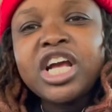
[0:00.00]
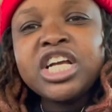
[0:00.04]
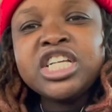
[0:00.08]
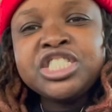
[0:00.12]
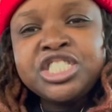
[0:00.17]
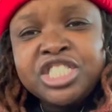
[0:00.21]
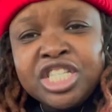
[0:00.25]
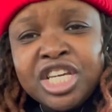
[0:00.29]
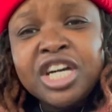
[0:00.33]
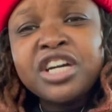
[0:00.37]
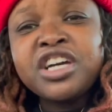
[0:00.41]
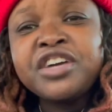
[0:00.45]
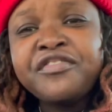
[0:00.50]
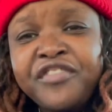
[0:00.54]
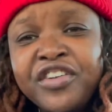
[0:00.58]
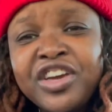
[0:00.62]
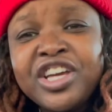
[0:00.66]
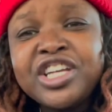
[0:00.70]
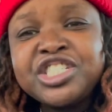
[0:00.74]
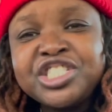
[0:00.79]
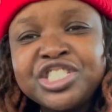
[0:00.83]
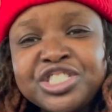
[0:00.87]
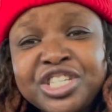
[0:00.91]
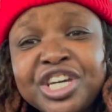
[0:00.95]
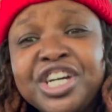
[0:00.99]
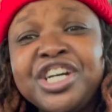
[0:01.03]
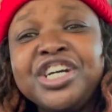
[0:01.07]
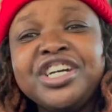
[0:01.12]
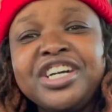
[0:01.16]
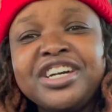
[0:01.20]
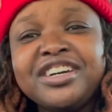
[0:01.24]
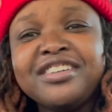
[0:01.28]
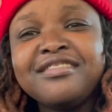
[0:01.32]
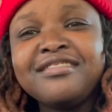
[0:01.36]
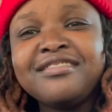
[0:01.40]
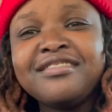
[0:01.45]
Chick O' Fish is
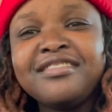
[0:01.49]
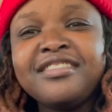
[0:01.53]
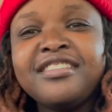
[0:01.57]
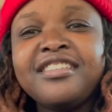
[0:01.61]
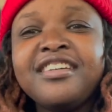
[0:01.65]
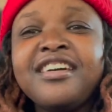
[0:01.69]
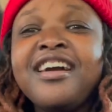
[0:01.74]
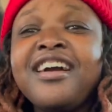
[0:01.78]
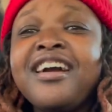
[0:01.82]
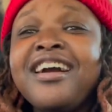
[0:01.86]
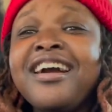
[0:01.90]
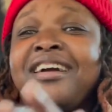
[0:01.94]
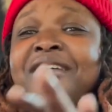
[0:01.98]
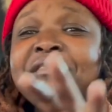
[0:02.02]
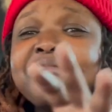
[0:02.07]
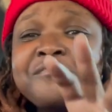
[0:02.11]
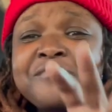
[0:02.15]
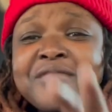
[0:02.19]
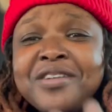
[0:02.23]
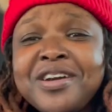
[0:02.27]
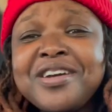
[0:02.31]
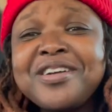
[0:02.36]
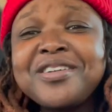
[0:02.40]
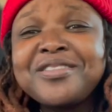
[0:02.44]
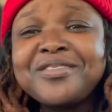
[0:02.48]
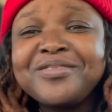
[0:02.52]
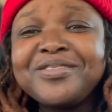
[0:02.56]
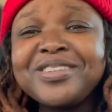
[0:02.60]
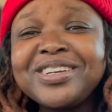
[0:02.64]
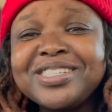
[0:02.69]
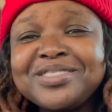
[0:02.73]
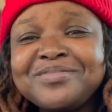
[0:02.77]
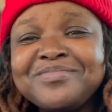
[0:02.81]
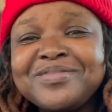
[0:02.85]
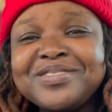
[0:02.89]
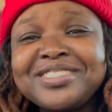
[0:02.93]
good. Merry
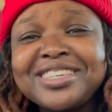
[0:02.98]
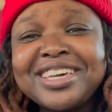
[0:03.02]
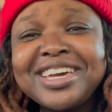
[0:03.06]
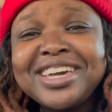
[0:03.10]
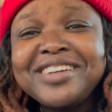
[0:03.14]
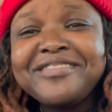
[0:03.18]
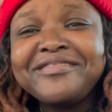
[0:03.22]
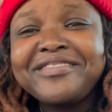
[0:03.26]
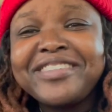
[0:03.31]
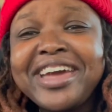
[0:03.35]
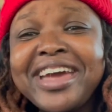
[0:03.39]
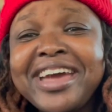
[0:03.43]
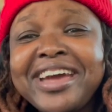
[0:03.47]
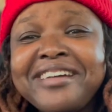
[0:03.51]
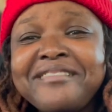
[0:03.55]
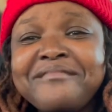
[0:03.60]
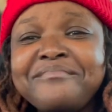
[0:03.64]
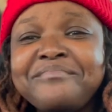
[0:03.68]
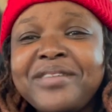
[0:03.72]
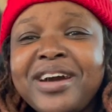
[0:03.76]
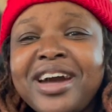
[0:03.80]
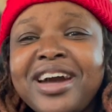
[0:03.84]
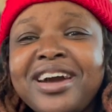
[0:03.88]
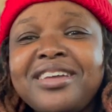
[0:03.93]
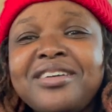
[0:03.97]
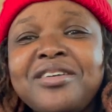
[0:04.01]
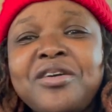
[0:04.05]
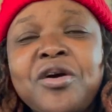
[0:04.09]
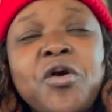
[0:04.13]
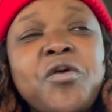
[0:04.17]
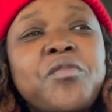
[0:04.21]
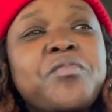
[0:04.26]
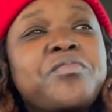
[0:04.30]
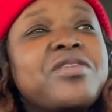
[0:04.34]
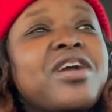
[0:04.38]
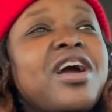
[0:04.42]
Christmas Eve to everybody.
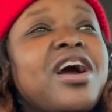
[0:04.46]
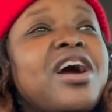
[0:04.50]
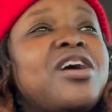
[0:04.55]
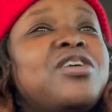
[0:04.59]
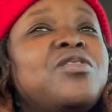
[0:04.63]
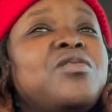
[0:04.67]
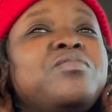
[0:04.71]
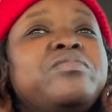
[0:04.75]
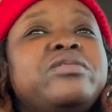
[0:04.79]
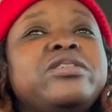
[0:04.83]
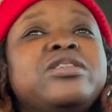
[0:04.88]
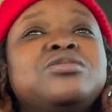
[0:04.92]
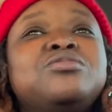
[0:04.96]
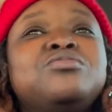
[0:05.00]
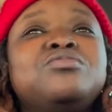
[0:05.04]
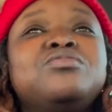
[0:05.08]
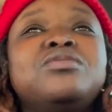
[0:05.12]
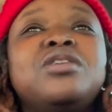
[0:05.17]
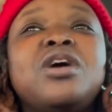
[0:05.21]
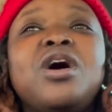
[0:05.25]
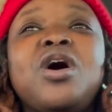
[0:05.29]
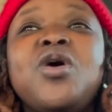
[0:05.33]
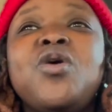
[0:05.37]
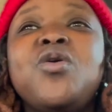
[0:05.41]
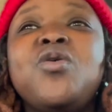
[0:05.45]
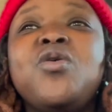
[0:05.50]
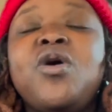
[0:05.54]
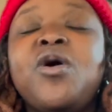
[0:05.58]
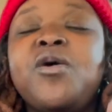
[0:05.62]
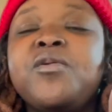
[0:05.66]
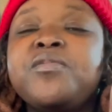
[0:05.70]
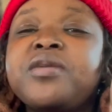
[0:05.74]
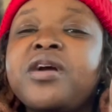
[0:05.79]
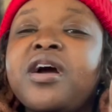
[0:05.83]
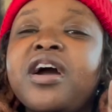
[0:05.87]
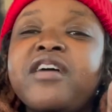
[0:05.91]
Hope y'all don't be too cold.
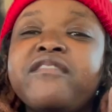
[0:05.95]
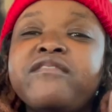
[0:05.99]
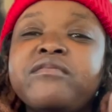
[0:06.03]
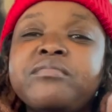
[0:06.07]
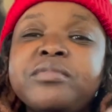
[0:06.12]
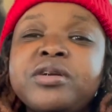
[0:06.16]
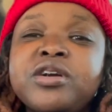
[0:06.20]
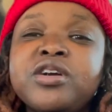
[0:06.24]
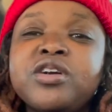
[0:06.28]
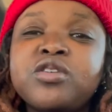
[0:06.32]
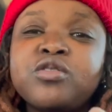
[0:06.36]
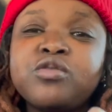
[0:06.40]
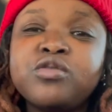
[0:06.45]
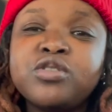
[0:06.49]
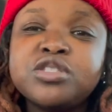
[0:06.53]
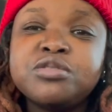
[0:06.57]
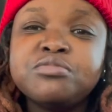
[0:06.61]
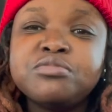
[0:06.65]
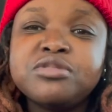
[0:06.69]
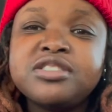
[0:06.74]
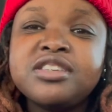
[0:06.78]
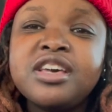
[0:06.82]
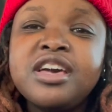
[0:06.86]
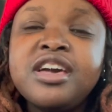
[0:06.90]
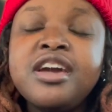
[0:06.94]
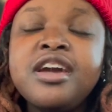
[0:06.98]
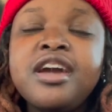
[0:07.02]
Hope y'all have a Merry Christmas.